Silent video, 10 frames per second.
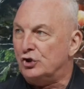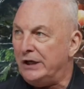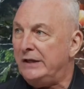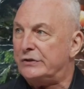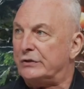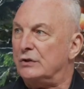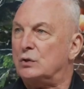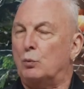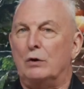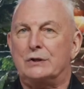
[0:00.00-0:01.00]

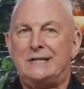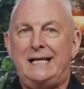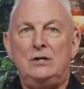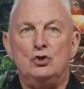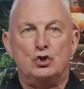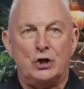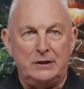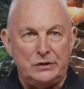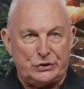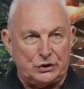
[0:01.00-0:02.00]
Jesus was in
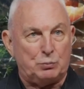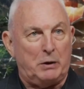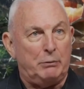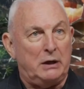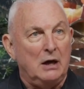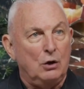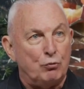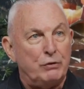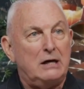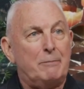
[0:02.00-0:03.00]
Genesis, where we
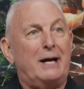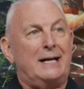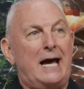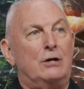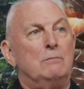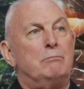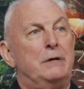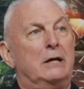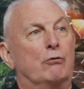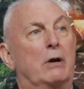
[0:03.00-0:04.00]
read about Adam
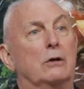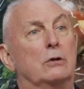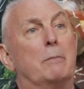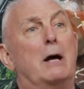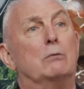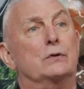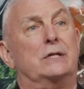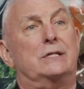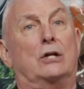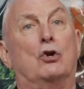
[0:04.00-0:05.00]
being created. The Bible
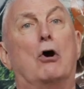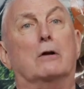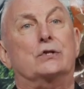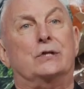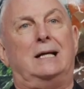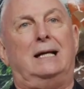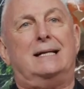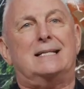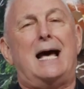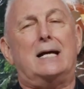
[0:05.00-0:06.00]
says that God said,
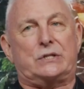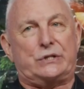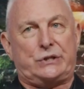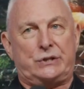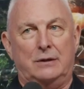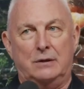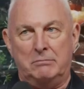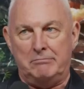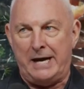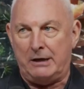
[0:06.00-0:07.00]
let us
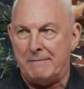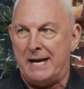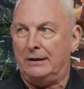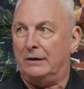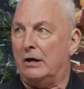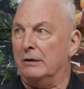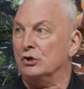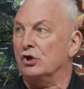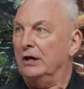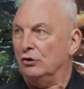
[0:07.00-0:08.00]
make man in our
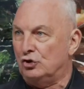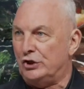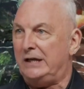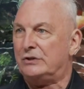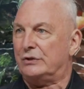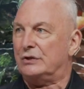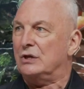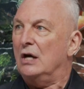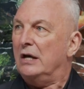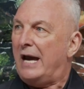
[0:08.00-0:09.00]
image.
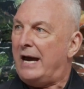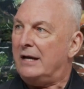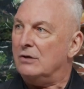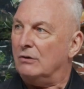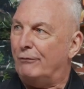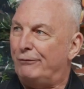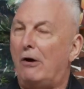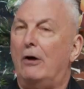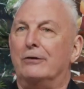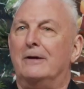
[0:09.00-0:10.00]
Jesus and the
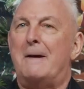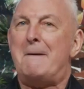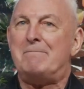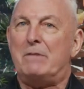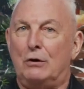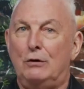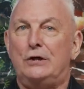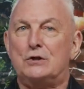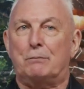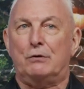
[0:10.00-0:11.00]
Father and the
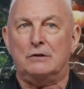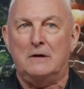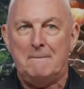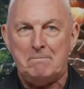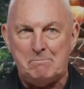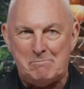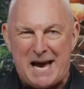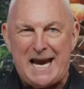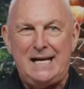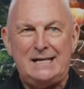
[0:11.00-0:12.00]
Holy Spirit
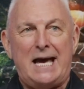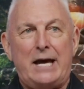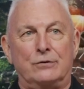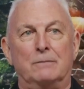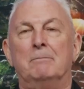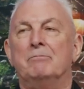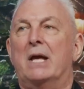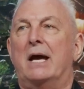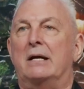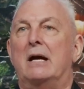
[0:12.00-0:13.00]
made Adam.
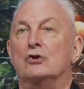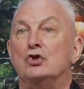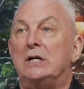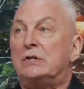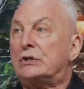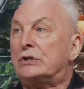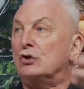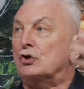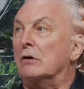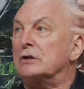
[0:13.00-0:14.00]
And now Jesus
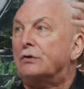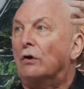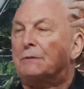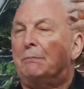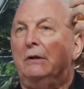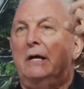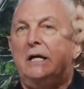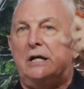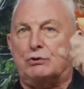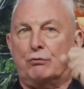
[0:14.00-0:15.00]
in John's Gospel
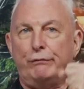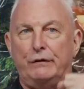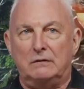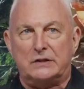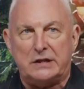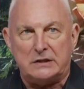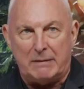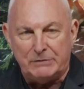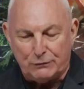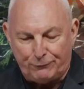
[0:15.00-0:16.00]
is revealed as
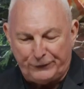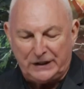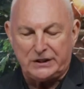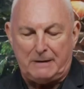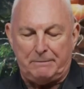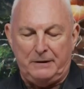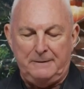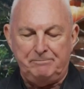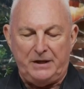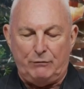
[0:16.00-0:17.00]
coming to fix
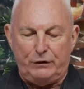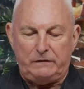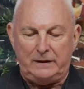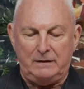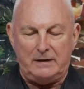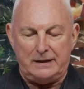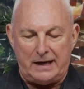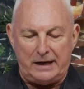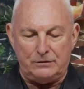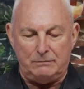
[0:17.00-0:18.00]
up everything
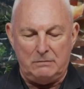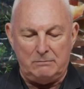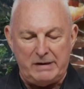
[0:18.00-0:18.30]
that Adam